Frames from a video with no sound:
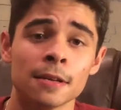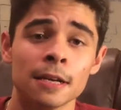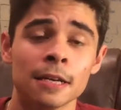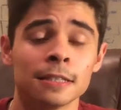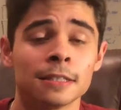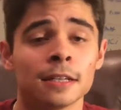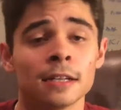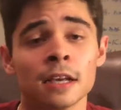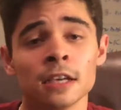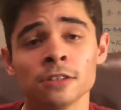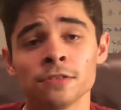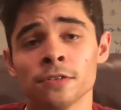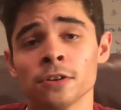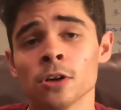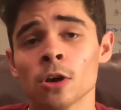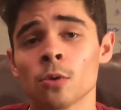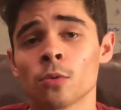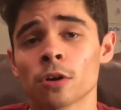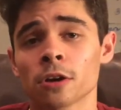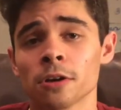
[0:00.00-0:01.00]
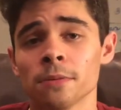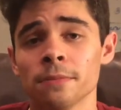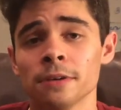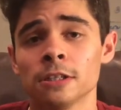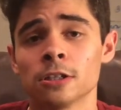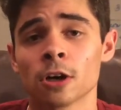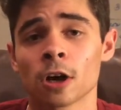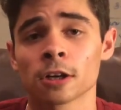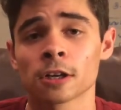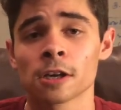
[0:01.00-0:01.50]
In today's video, we're going to be
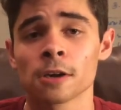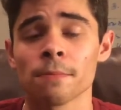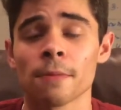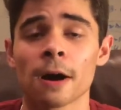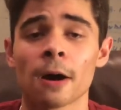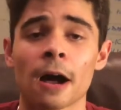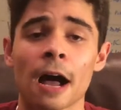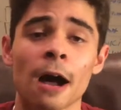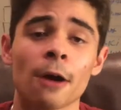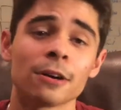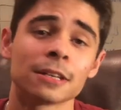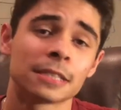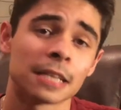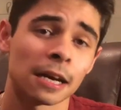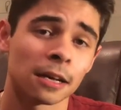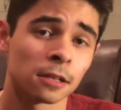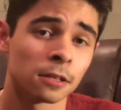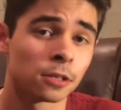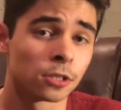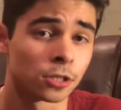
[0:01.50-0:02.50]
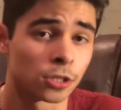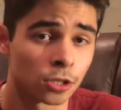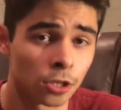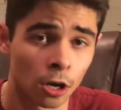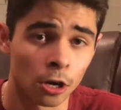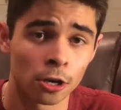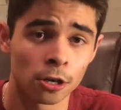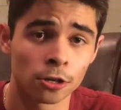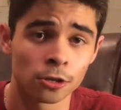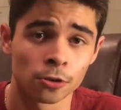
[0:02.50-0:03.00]
talking about how exactly to
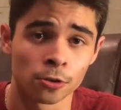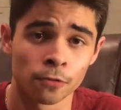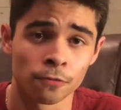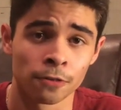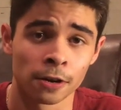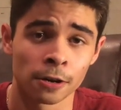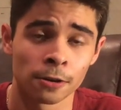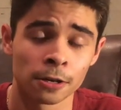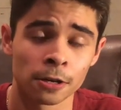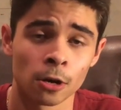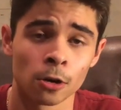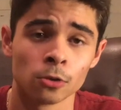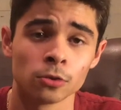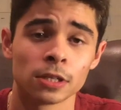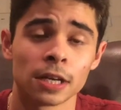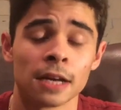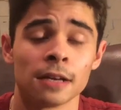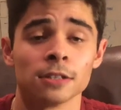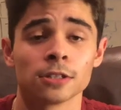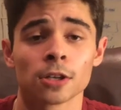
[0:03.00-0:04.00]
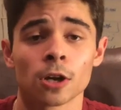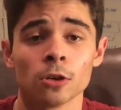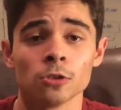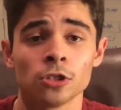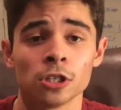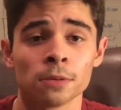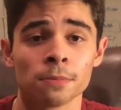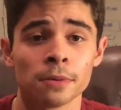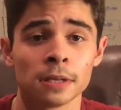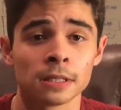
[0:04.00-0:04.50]
start your very own tennis
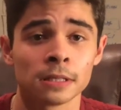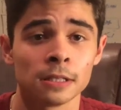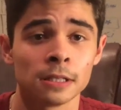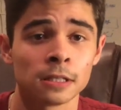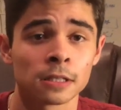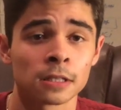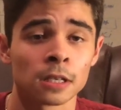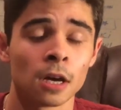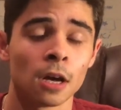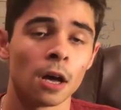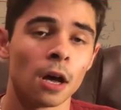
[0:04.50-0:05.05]
coaching business.